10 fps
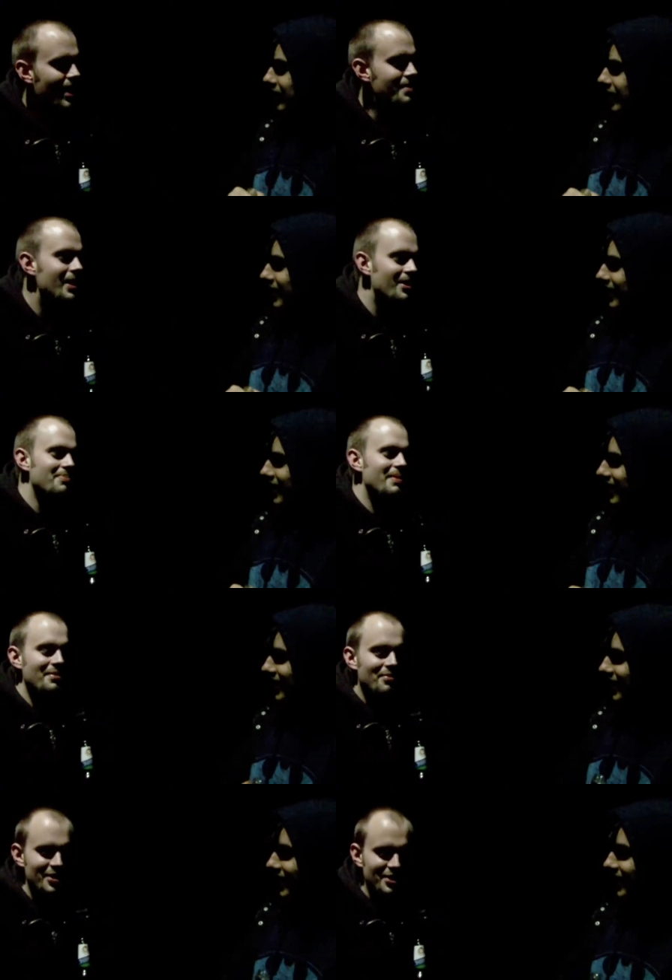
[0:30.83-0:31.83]
I may not
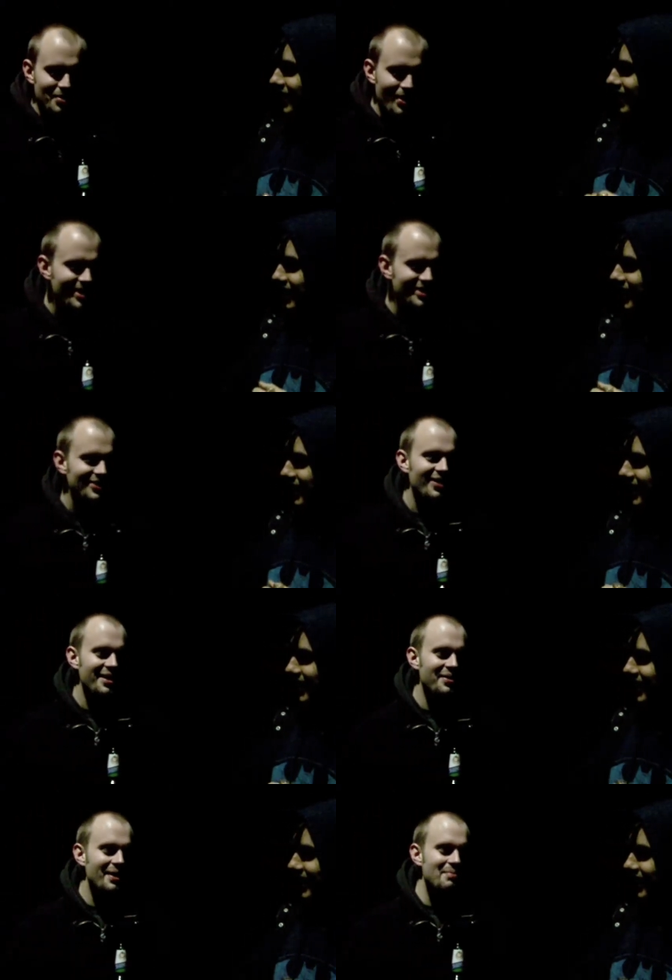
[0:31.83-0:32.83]
be raising awareness or
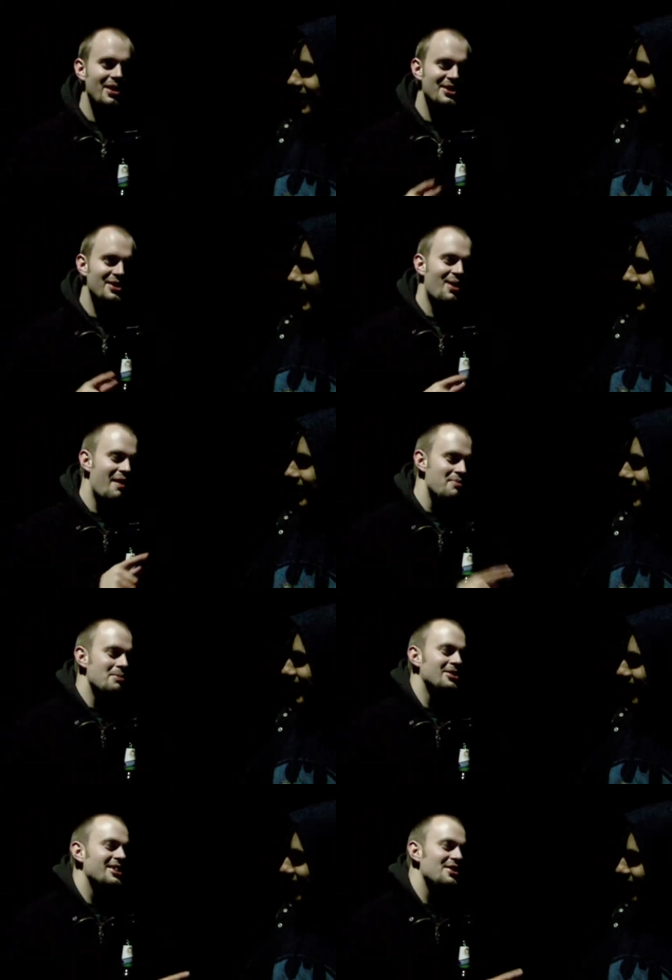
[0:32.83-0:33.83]
anything, but I still have a
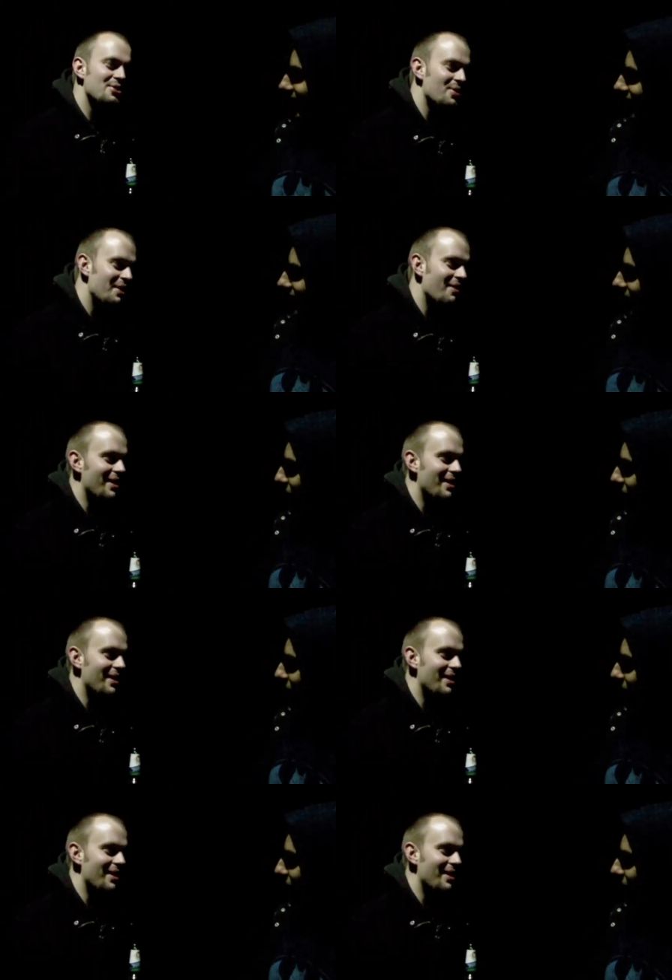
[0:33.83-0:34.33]
mustache all year